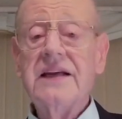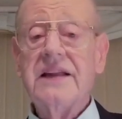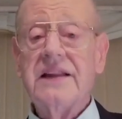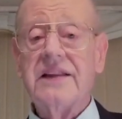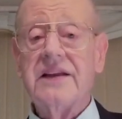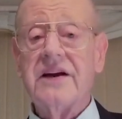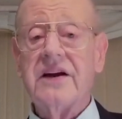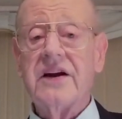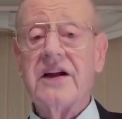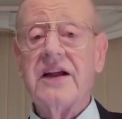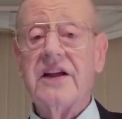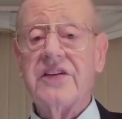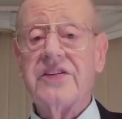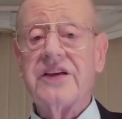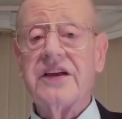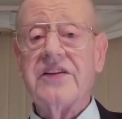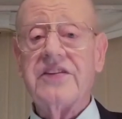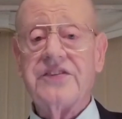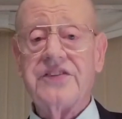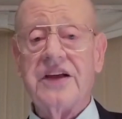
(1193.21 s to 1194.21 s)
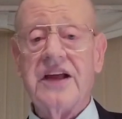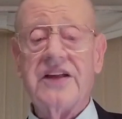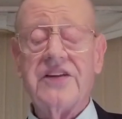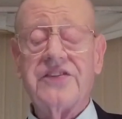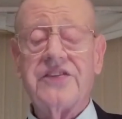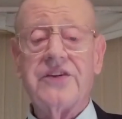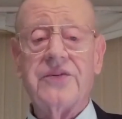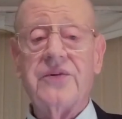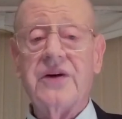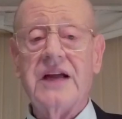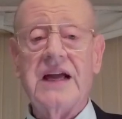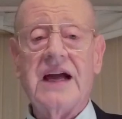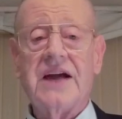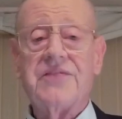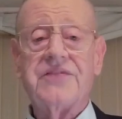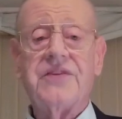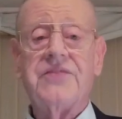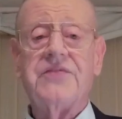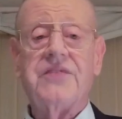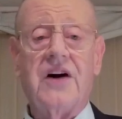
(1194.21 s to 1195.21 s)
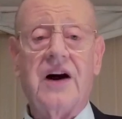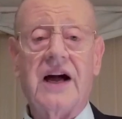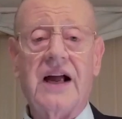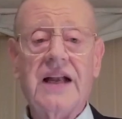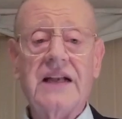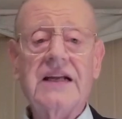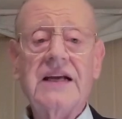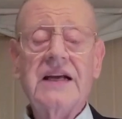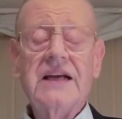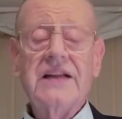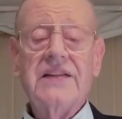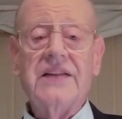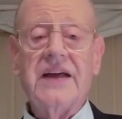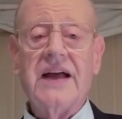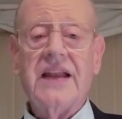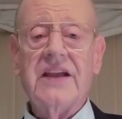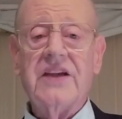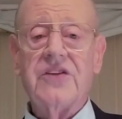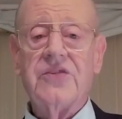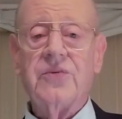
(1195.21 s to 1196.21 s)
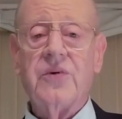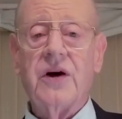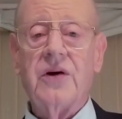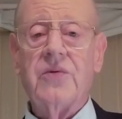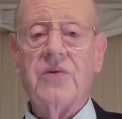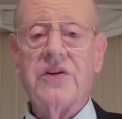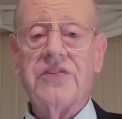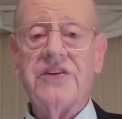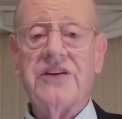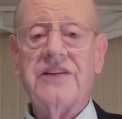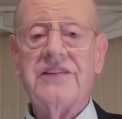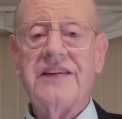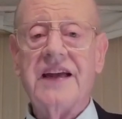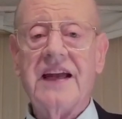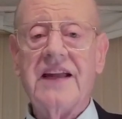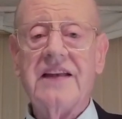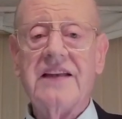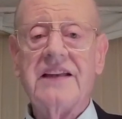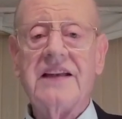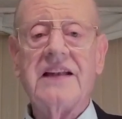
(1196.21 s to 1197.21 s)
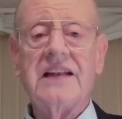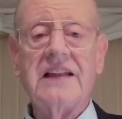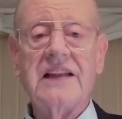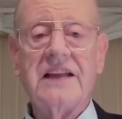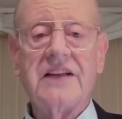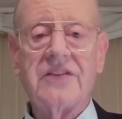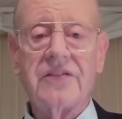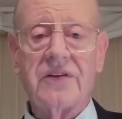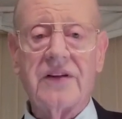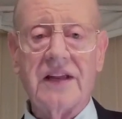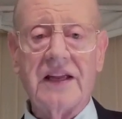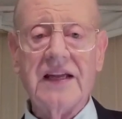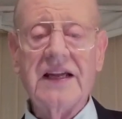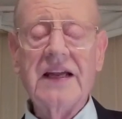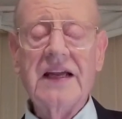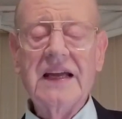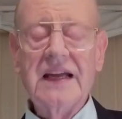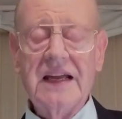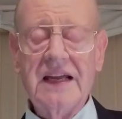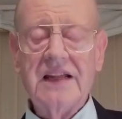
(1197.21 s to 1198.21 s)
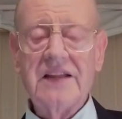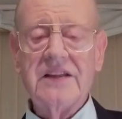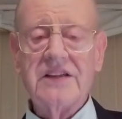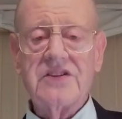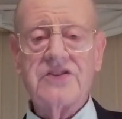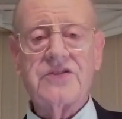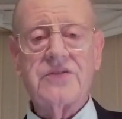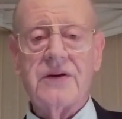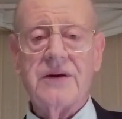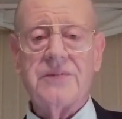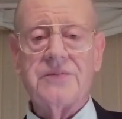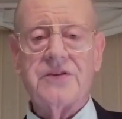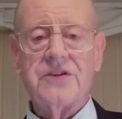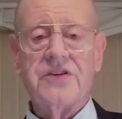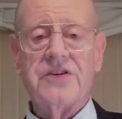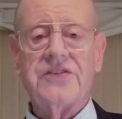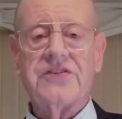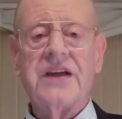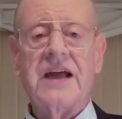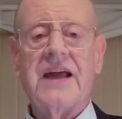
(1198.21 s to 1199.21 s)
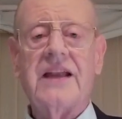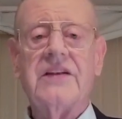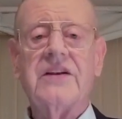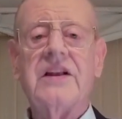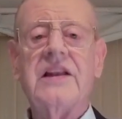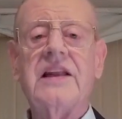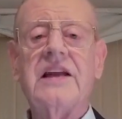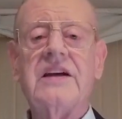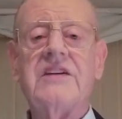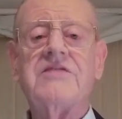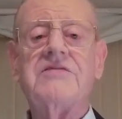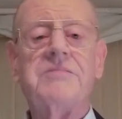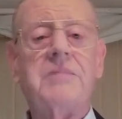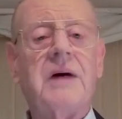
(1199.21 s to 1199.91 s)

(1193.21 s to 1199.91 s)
There is a sense that we have to find that is what was intended literally in the scriptures and live